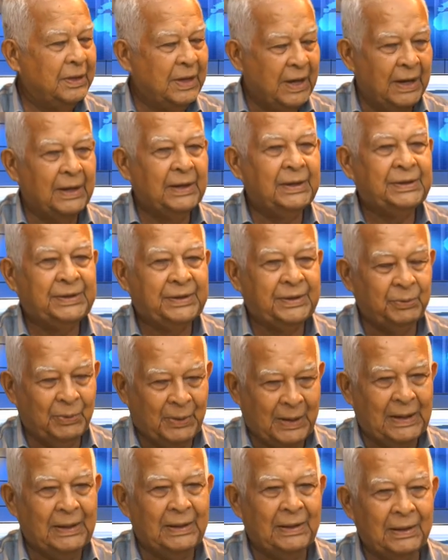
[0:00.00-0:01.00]
Yes,
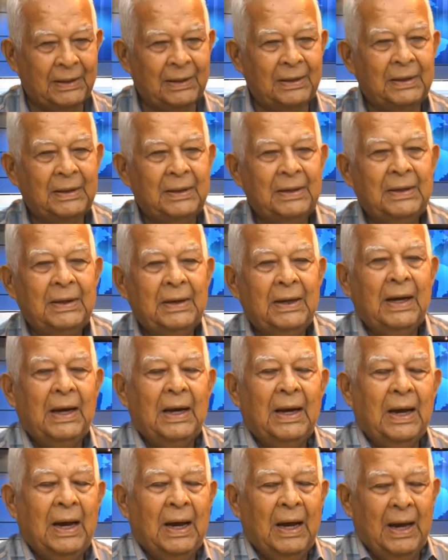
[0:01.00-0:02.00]
well,
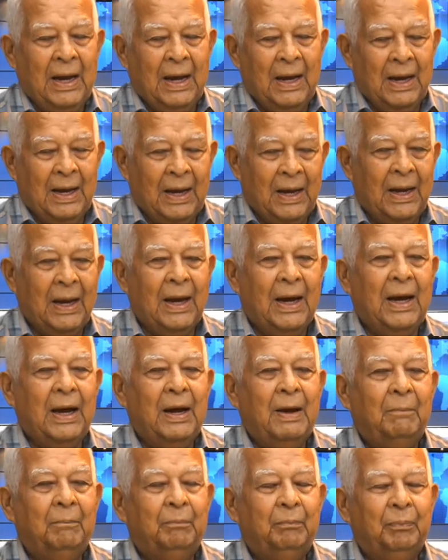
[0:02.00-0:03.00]

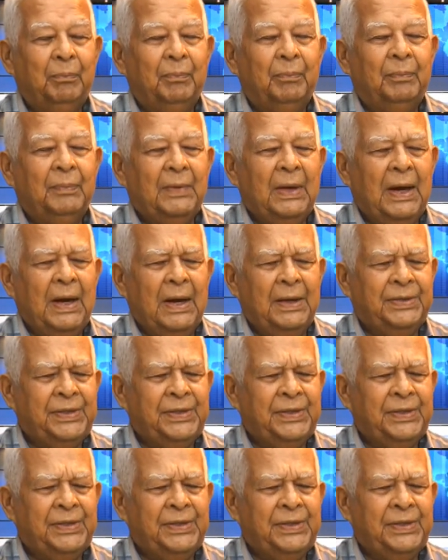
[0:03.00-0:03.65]
I